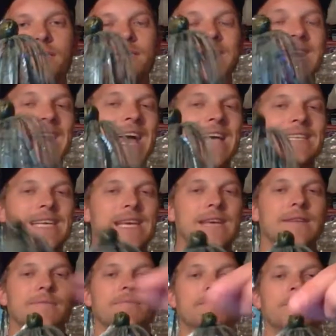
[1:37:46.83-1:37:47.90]
finesse
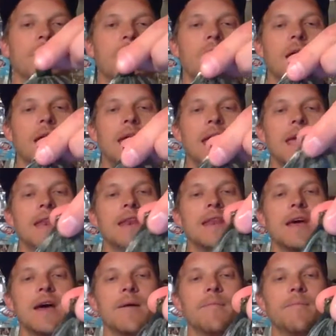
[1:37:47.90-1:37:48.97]

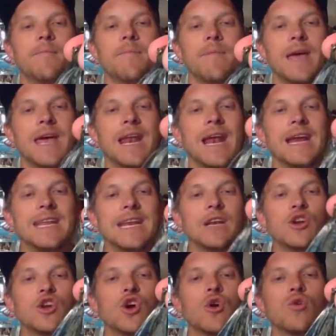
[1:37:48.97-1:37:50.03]
and um, and I
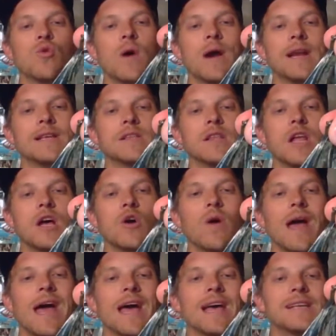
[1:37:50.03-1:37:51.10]
didn't go quite as
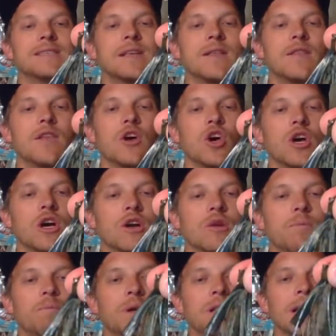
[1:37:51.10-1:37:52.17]
low as the hook.
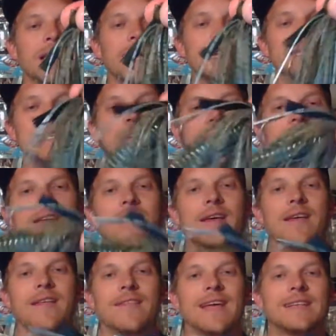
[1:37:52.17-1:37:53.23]
But like I said,
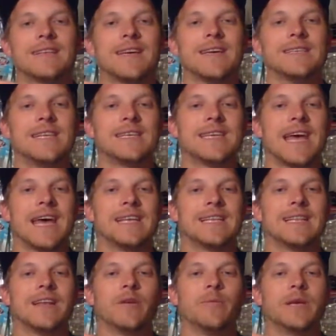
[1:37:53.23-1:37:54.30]
that's because this has
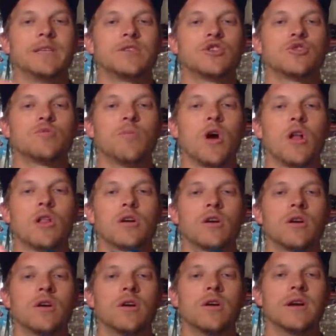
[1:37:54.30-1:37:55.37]
a little bit
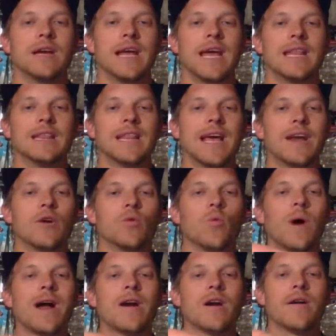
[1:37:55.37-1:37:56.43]
smaller and lighter
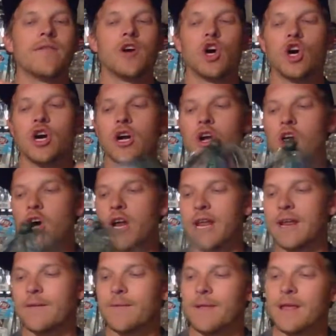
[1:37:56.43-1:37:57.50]
wire of a hook on
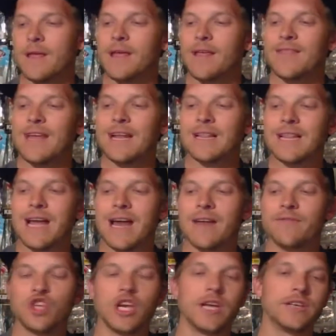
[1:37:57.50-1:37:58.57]
it than a lot
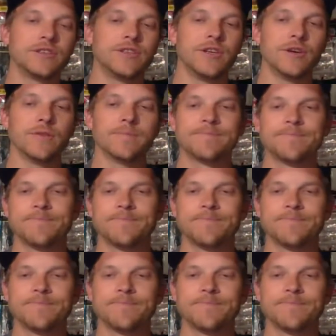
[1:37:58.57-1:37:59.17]
of jigs do.